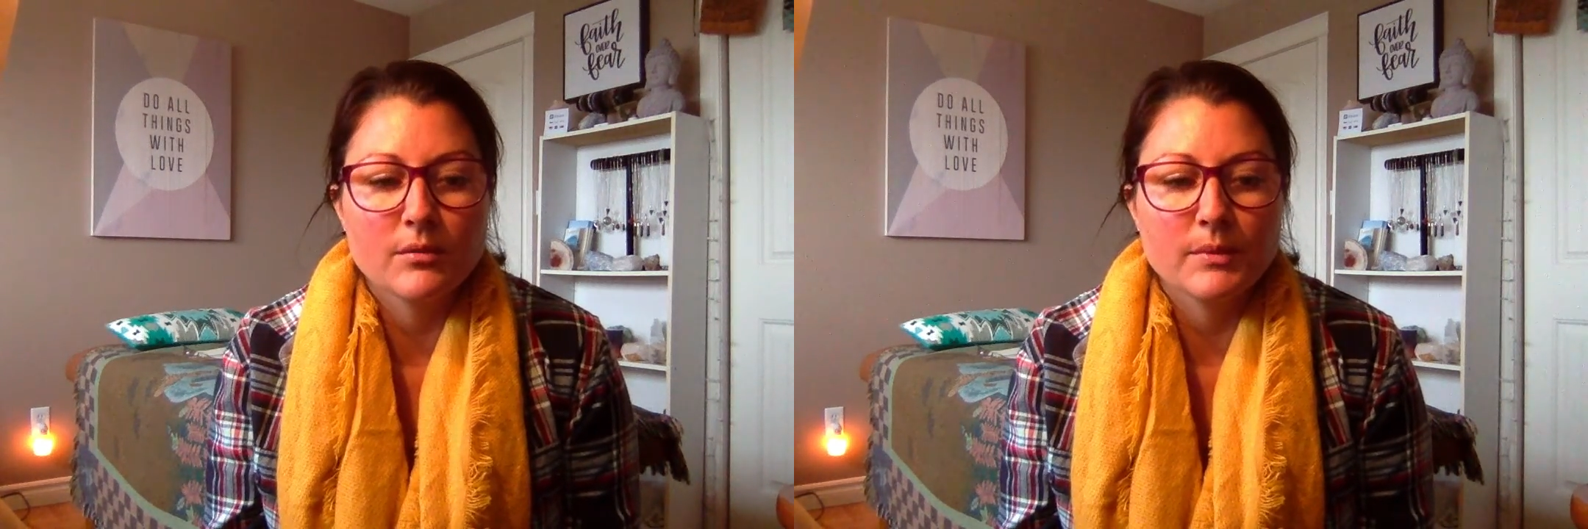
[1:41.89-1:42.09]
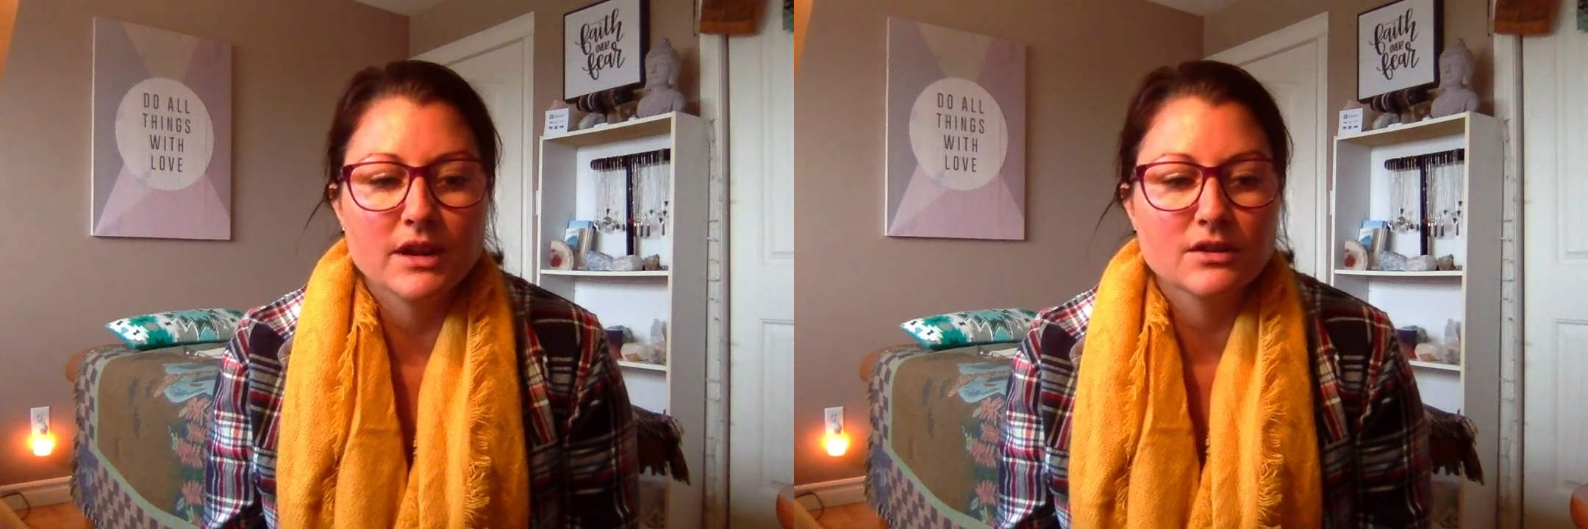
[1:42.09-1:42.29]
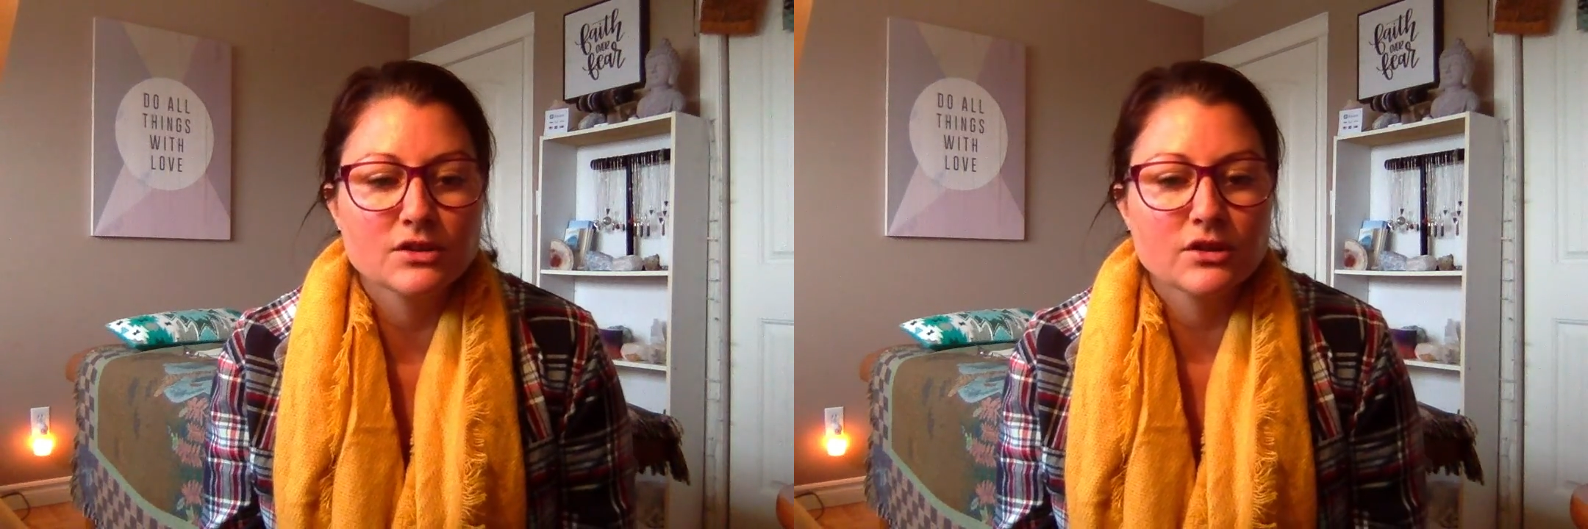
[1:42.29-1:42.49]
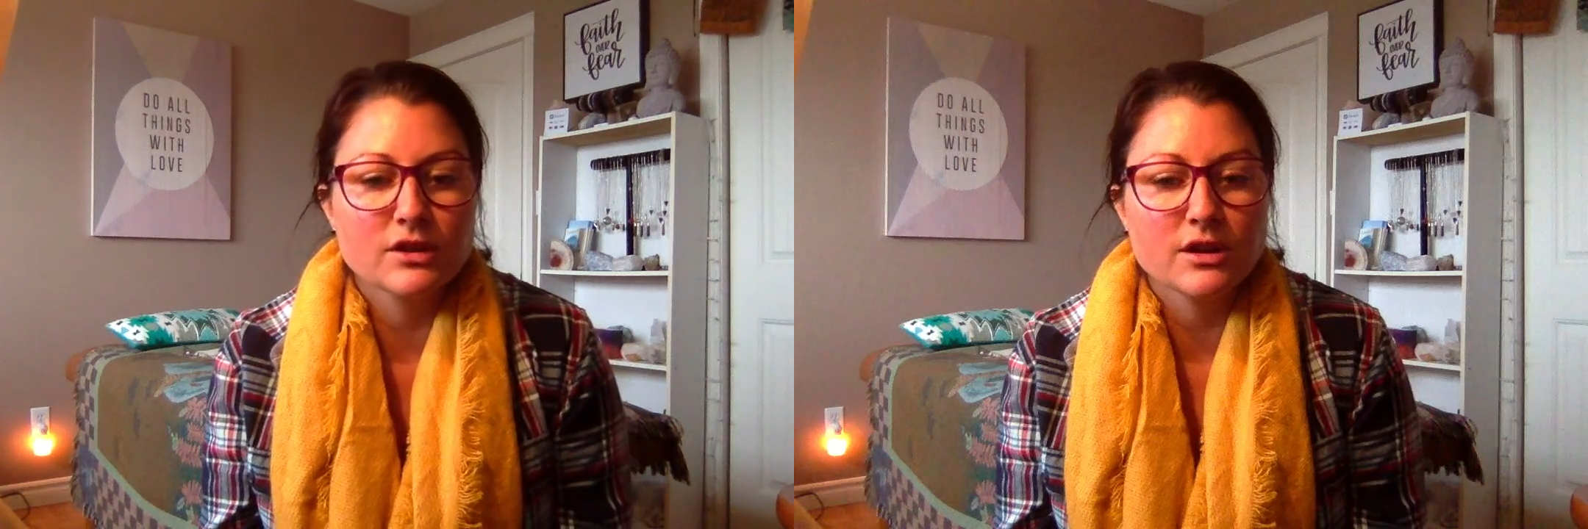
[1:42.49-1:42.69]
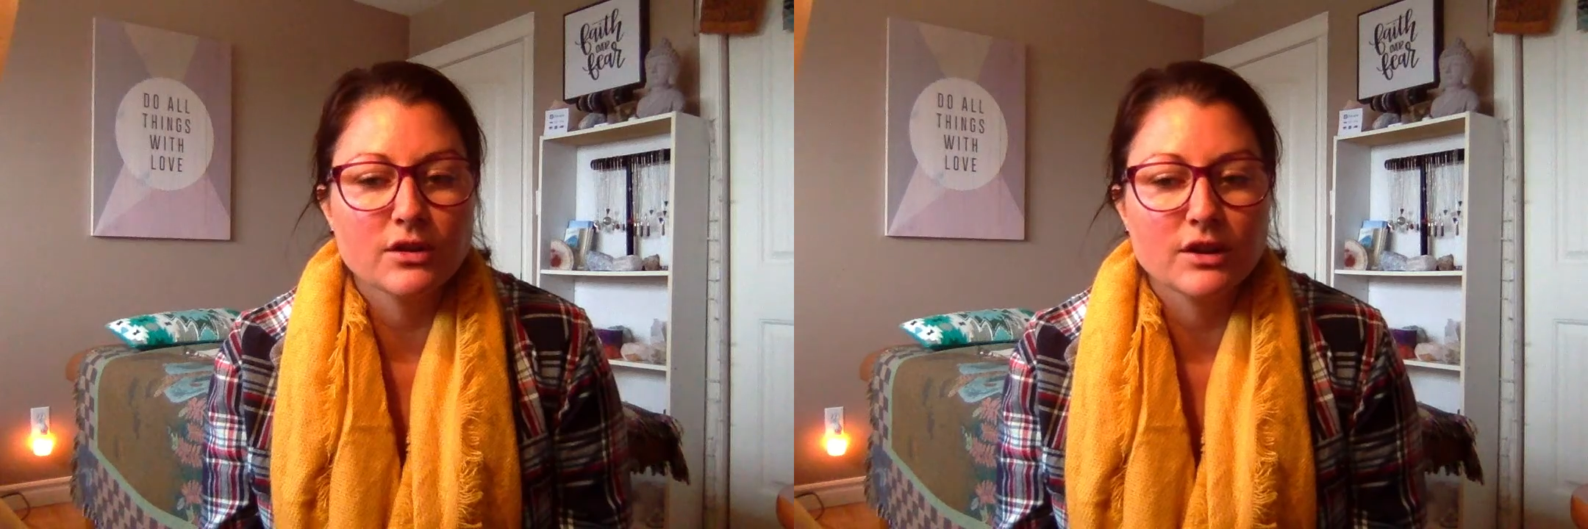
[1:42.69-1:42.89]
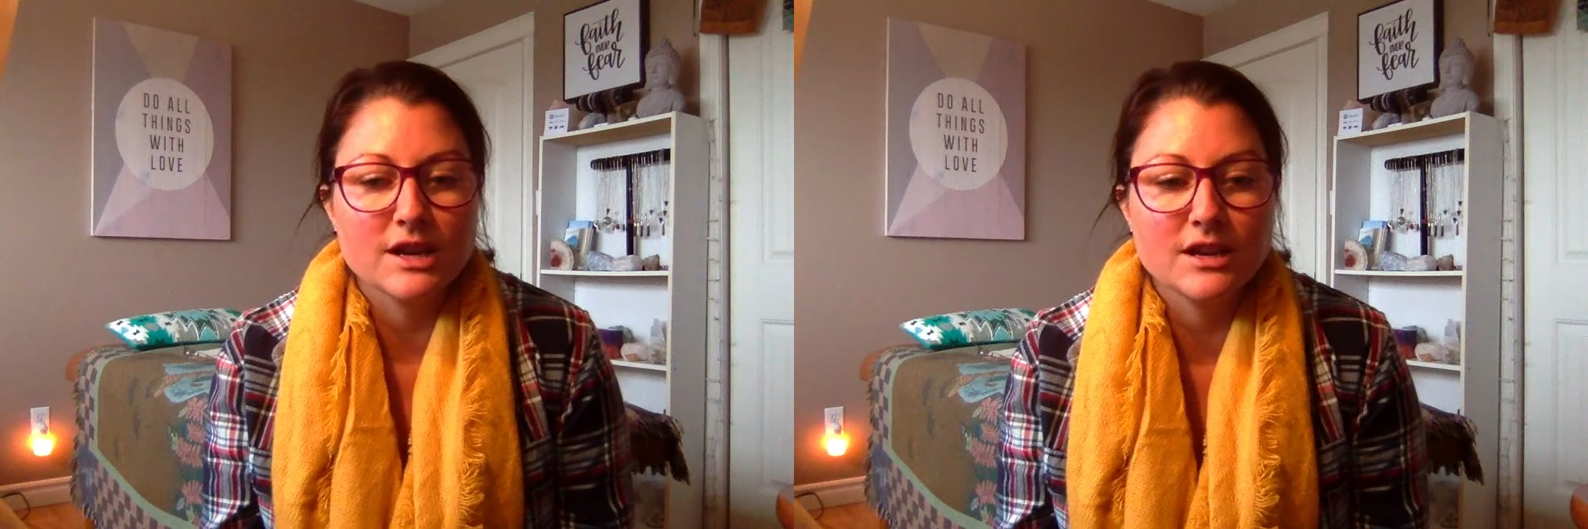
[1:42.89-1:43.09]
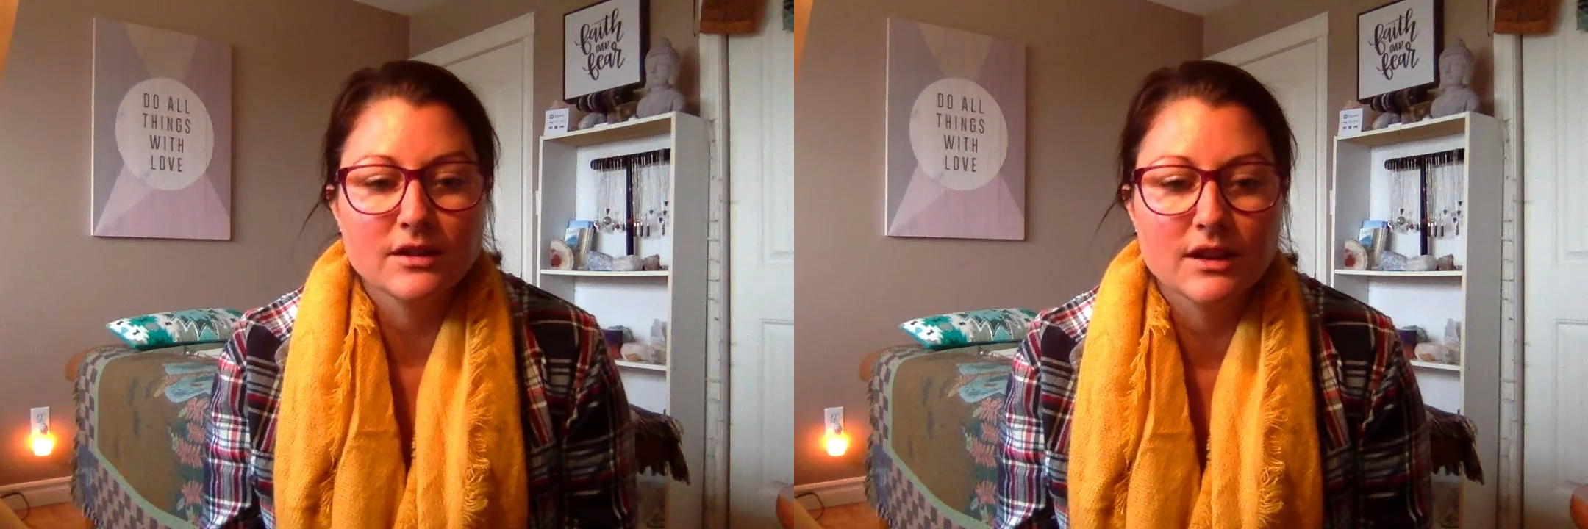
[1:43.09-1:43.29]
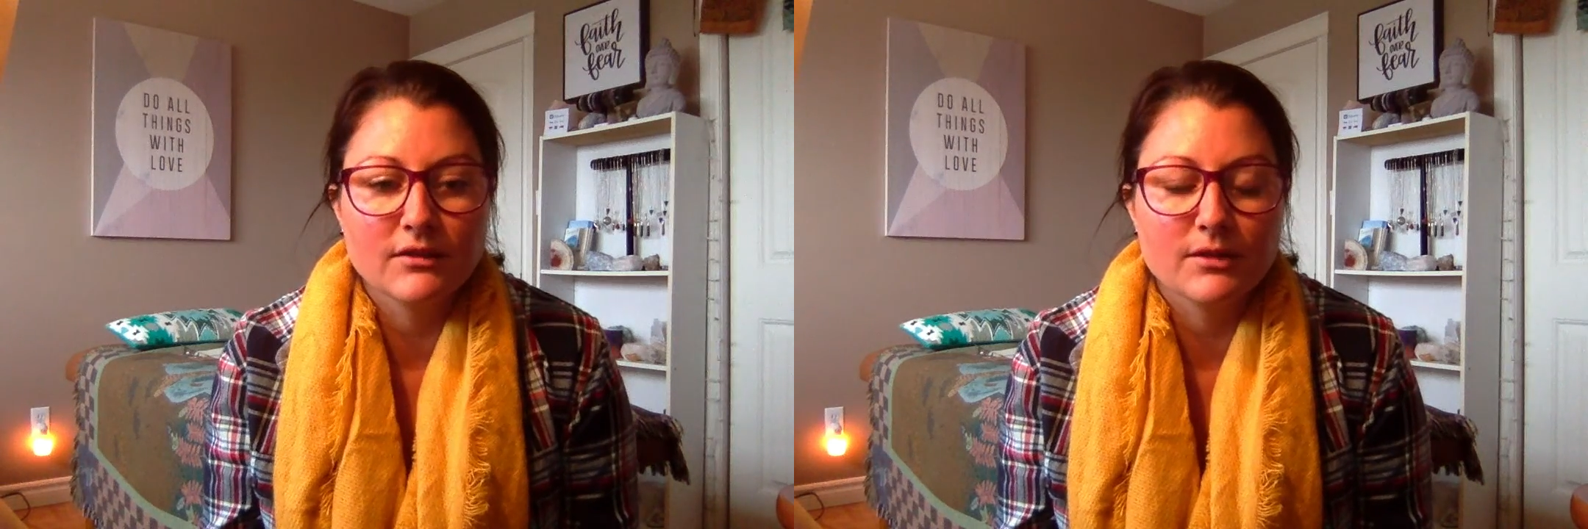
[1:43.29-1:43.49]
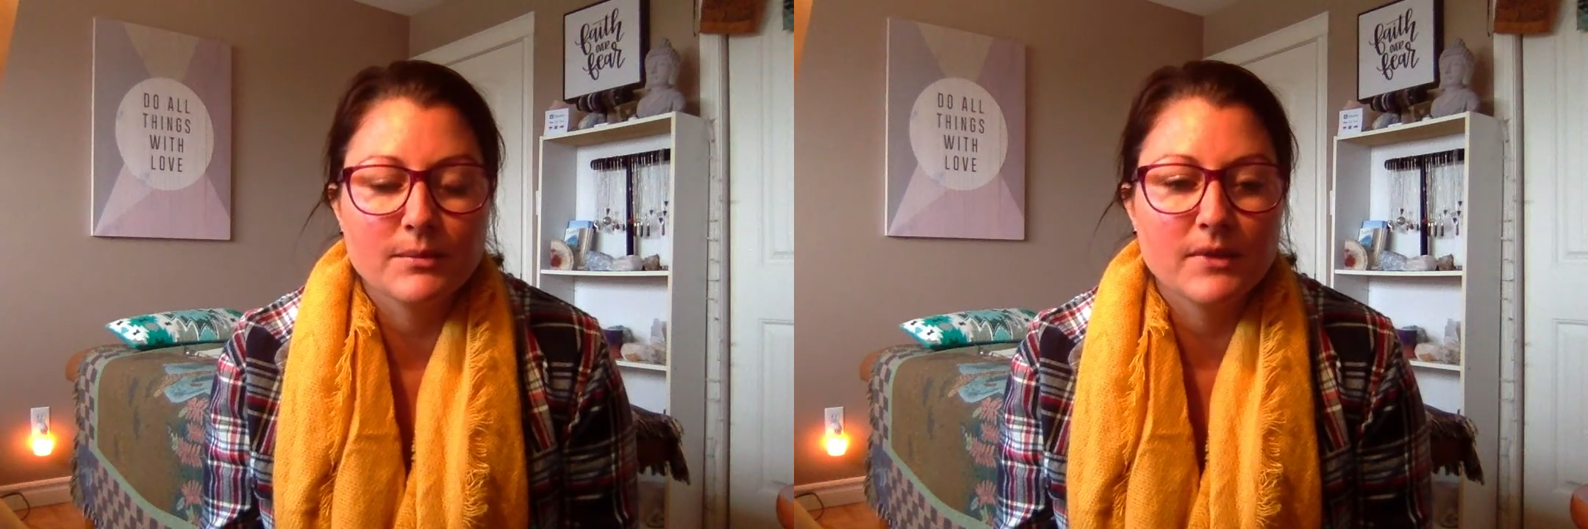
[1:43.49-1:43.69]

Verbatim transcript: making sure that you're healing from